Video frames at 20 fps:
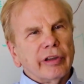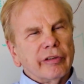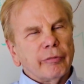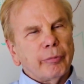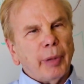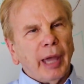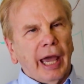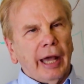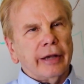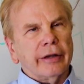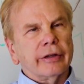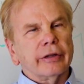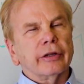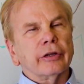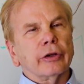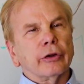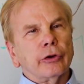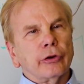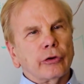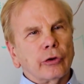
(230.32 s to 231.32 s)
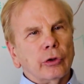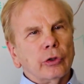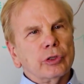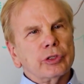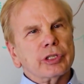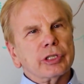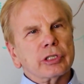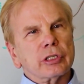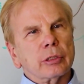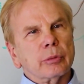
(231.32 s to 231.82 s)
We have patented a control
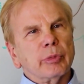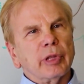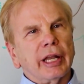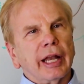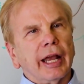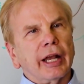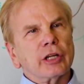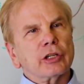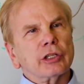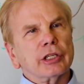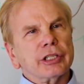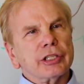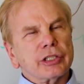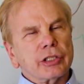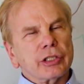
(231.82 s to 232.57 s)
system that actually